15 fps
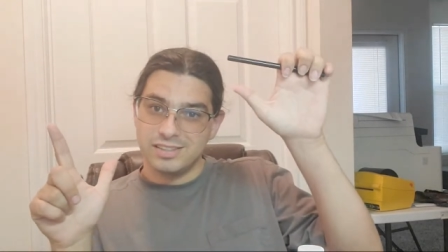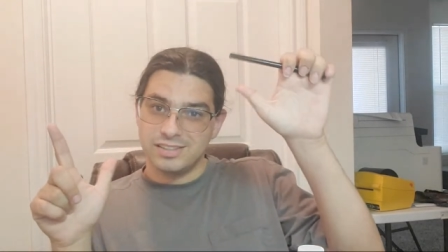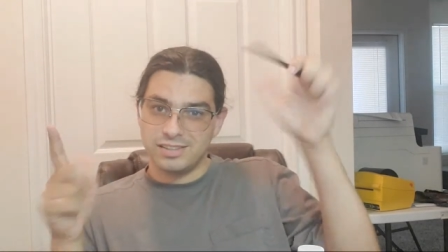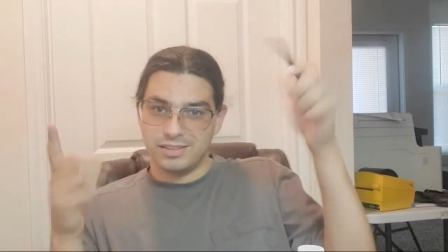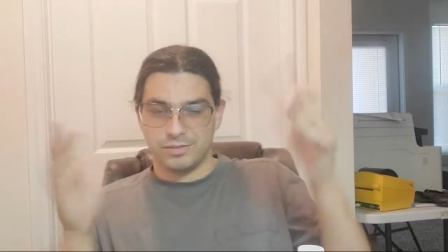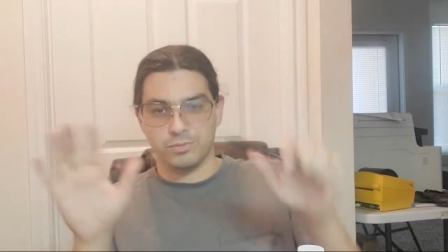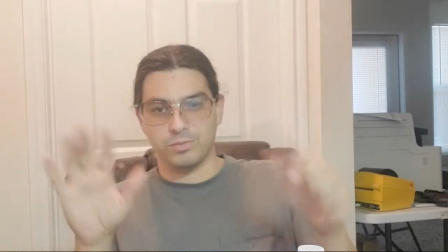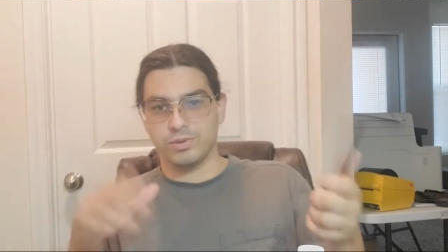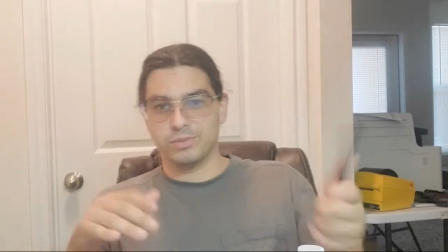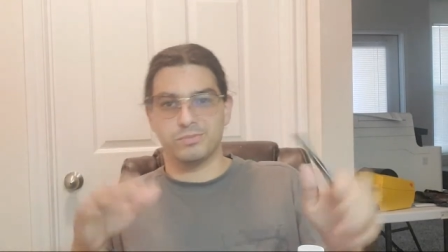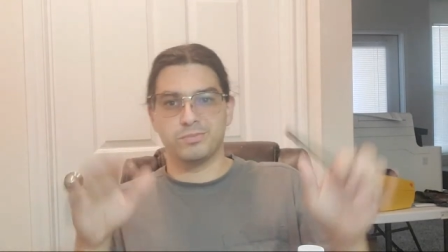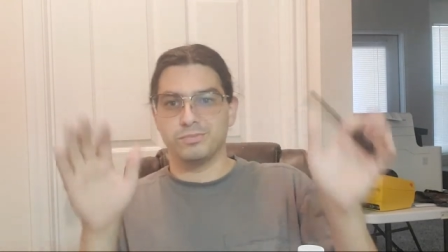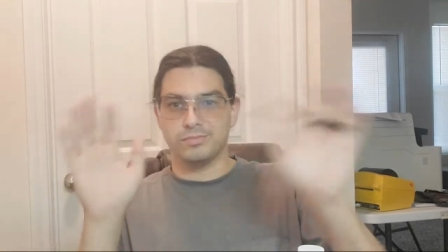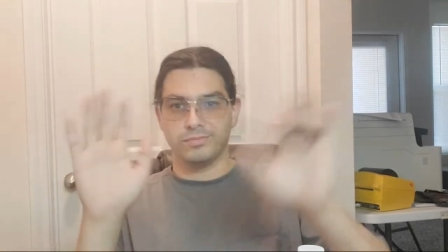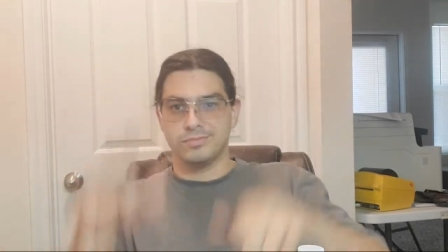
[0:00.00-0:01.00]
Yeah,
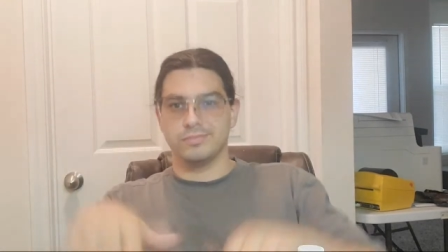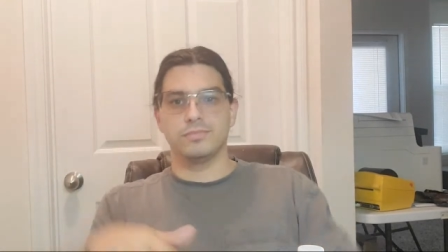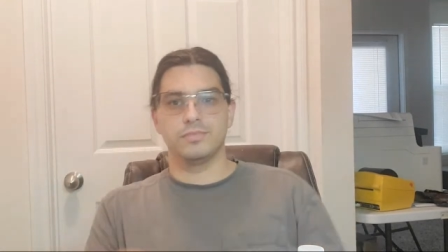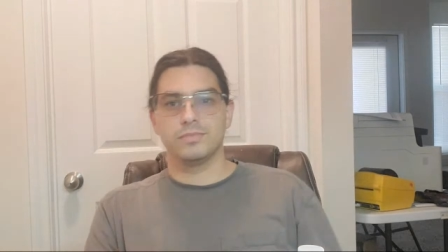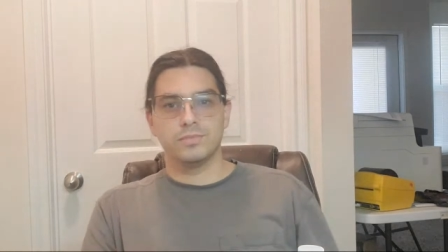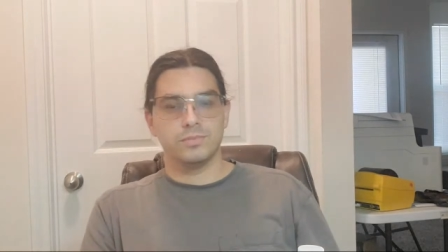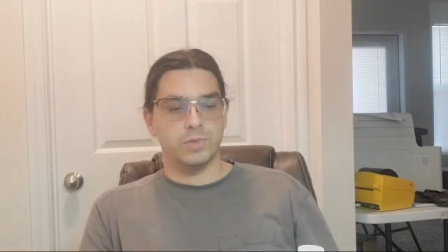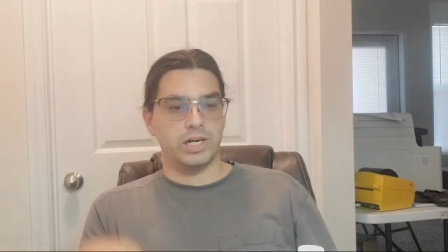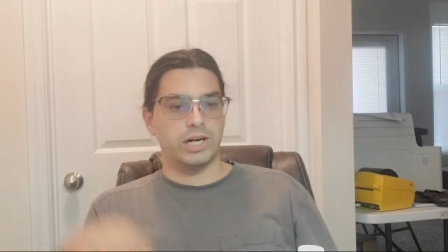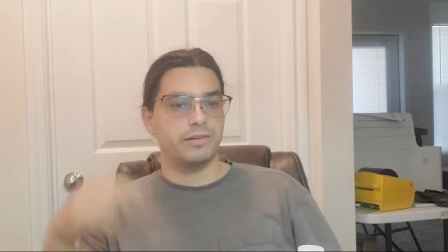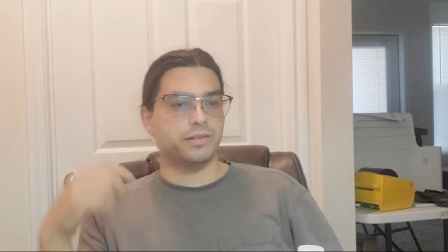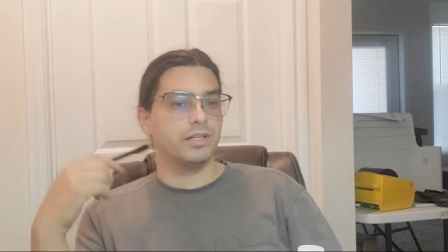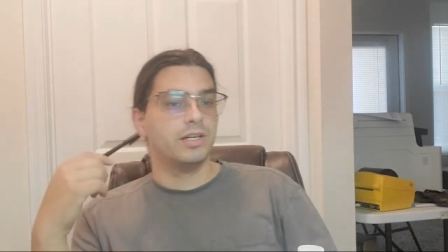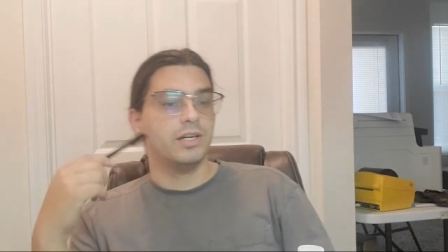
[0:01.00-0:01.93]
whatever.